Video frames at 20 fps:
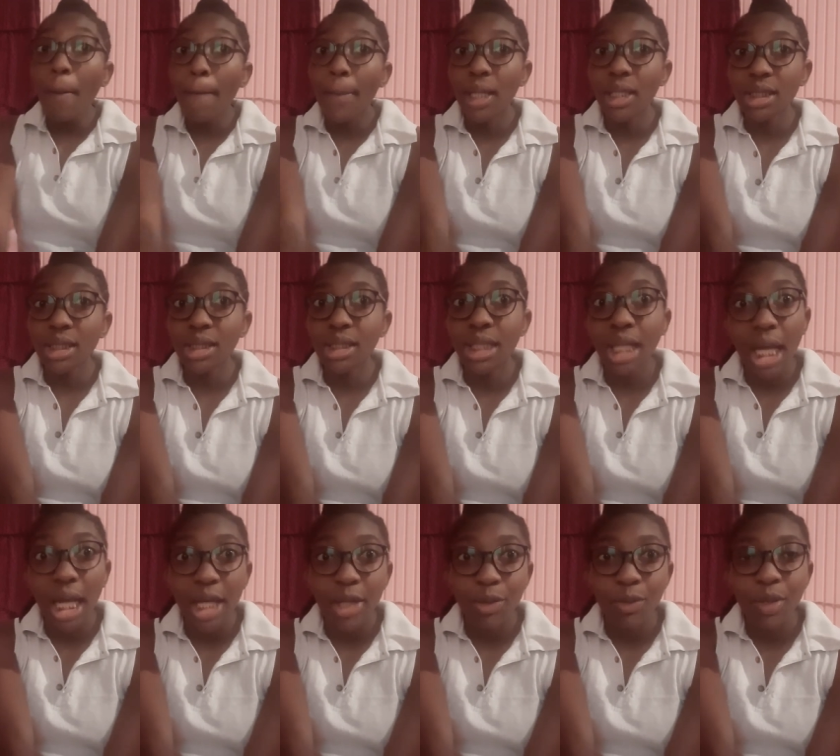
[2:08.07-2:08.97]
But
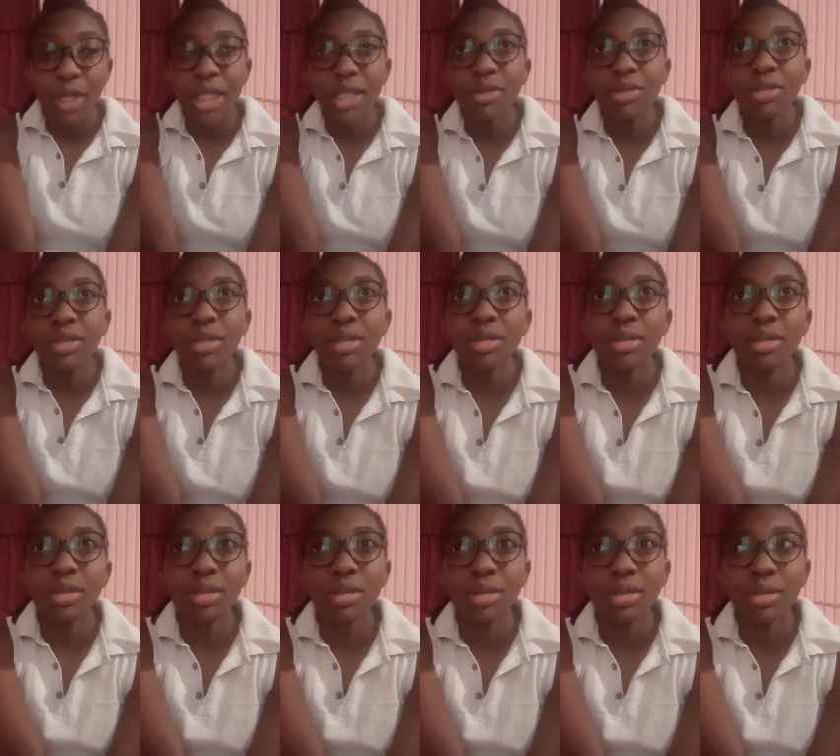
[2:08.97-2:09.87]
yeah, it raining.
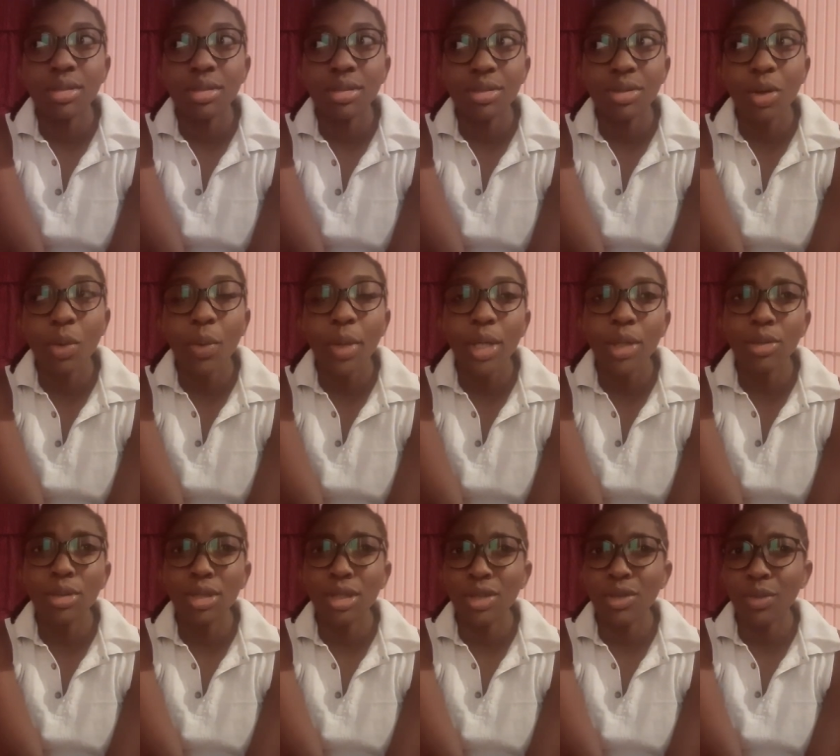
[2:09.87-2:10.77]
Oh wait,
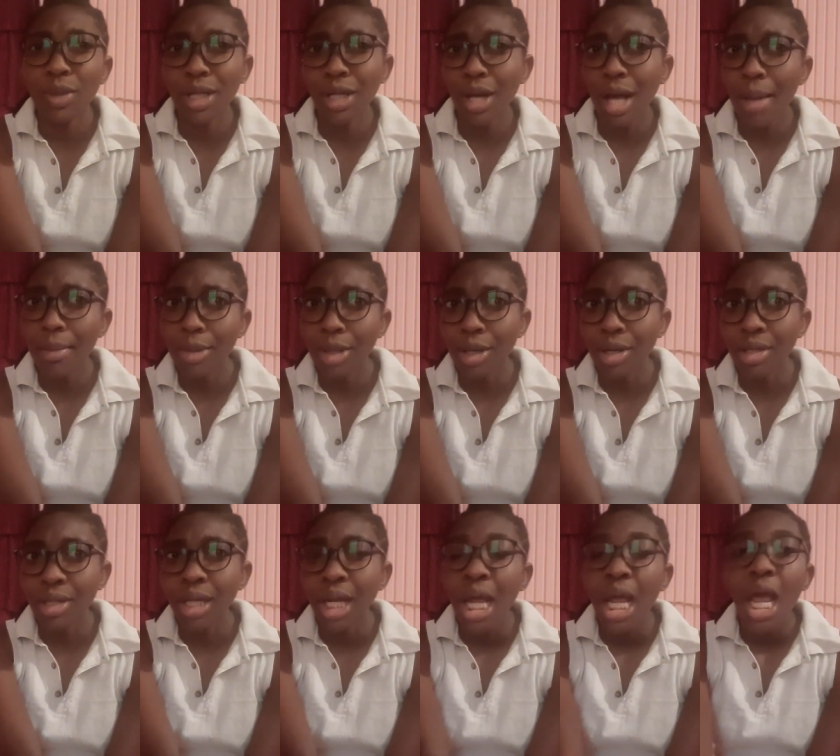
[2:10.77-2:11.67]
hold on, the rain calm
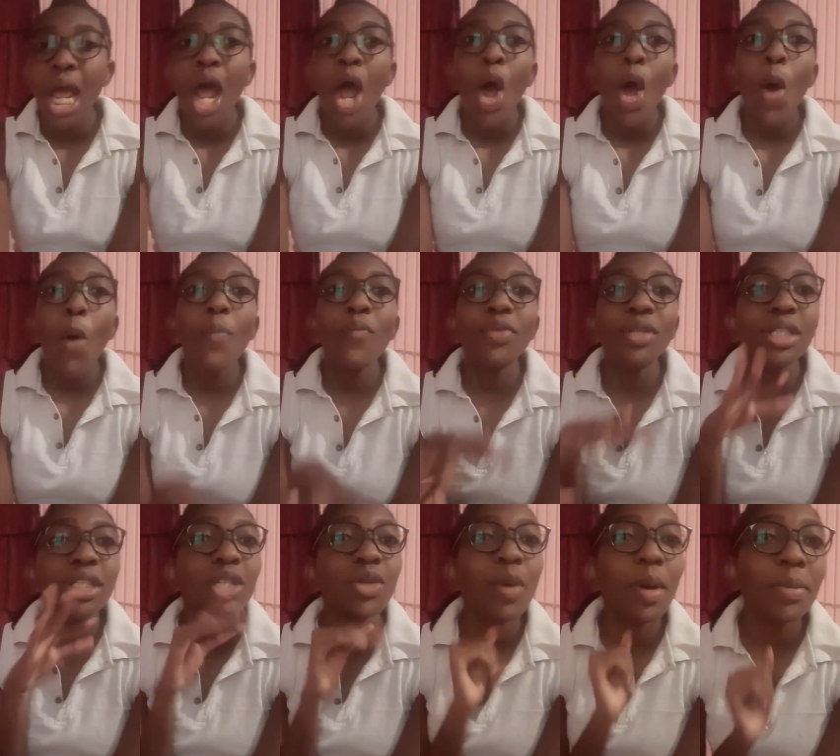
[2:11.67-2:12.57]
down. Mm-hmm.
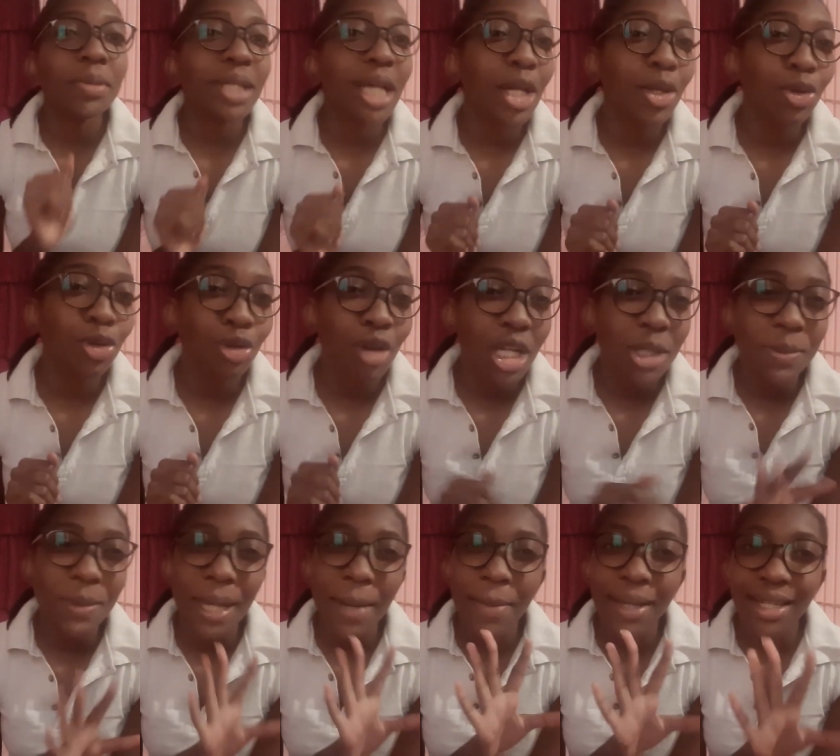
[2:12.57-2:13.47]
Hopefully the website don't
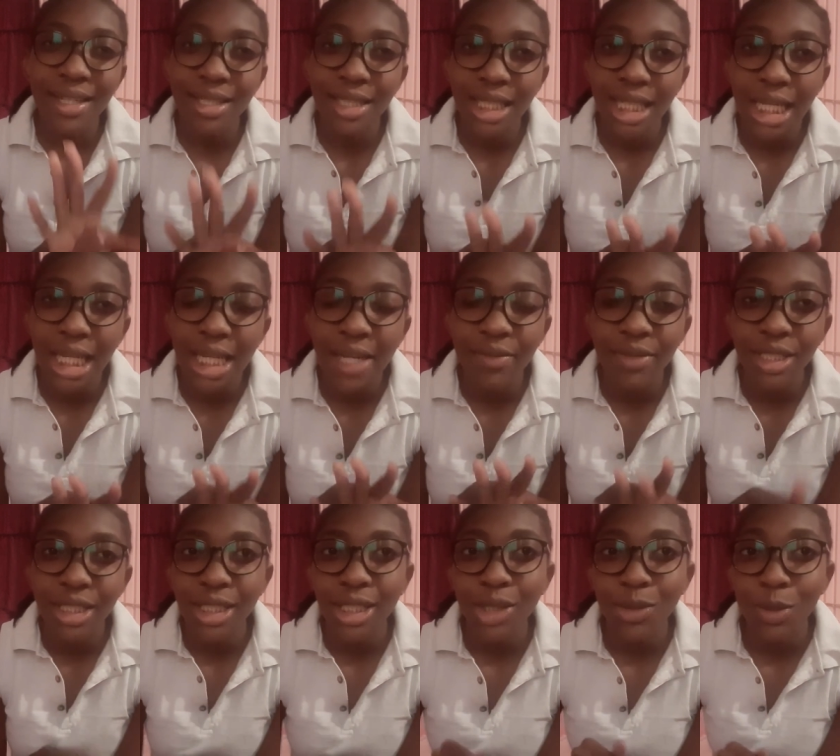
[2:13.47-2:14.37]
crash, but I'm a lucky girl and
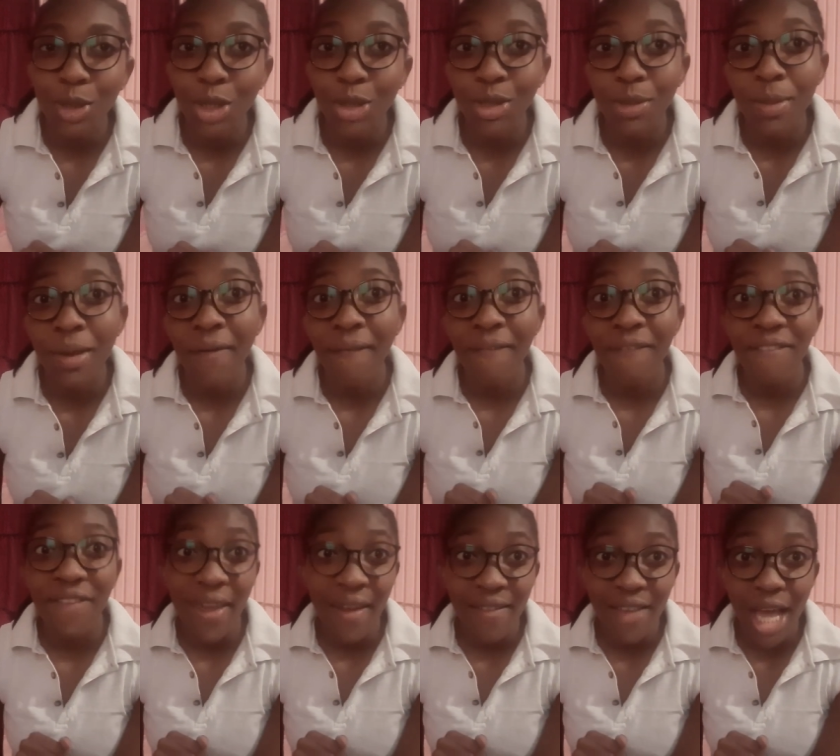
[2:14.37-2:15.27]
everything is because of my
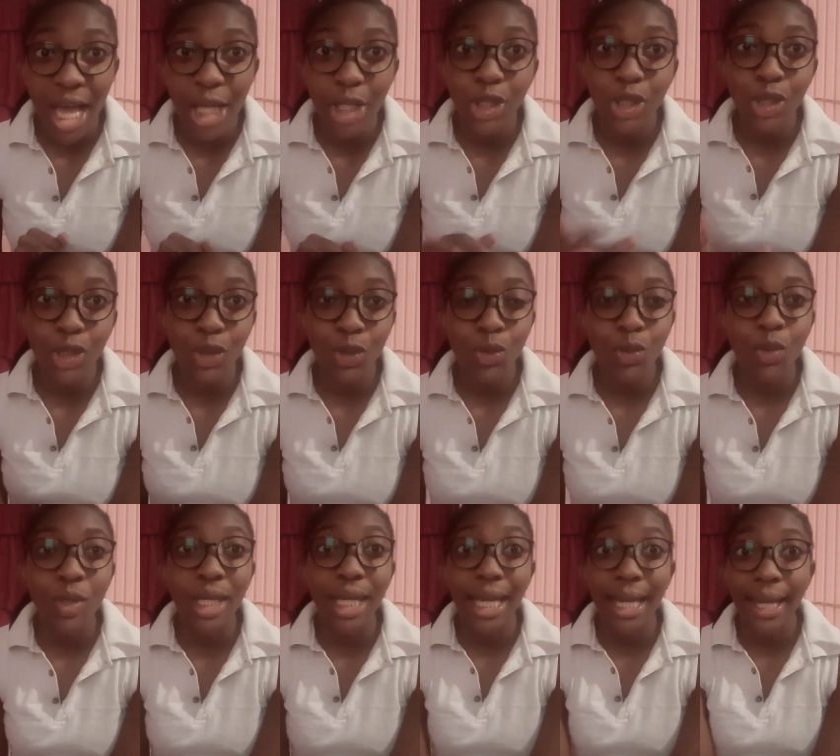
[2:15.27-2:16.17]
favor.
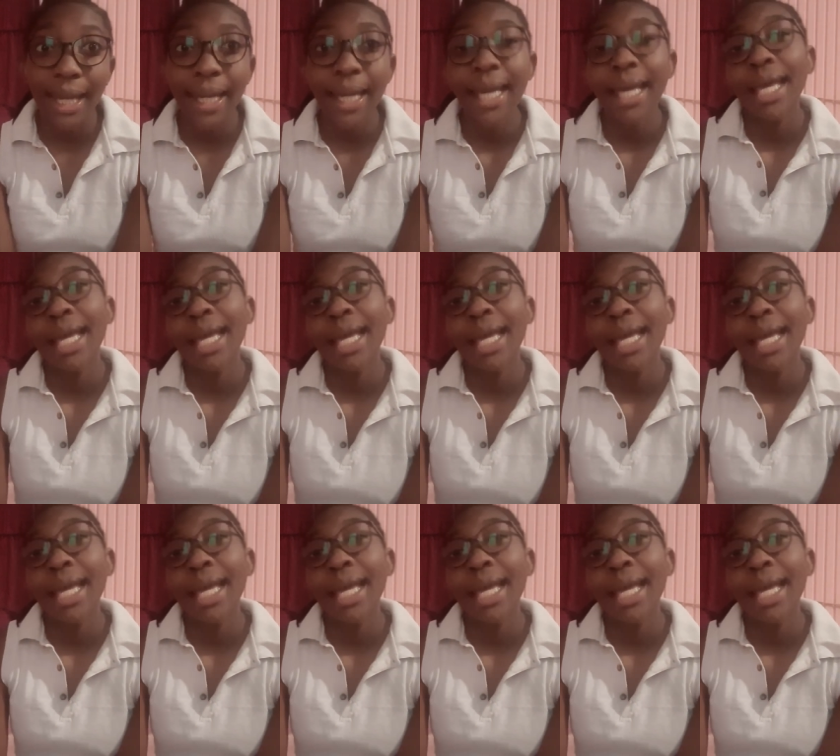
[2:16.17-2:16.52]
So yeah.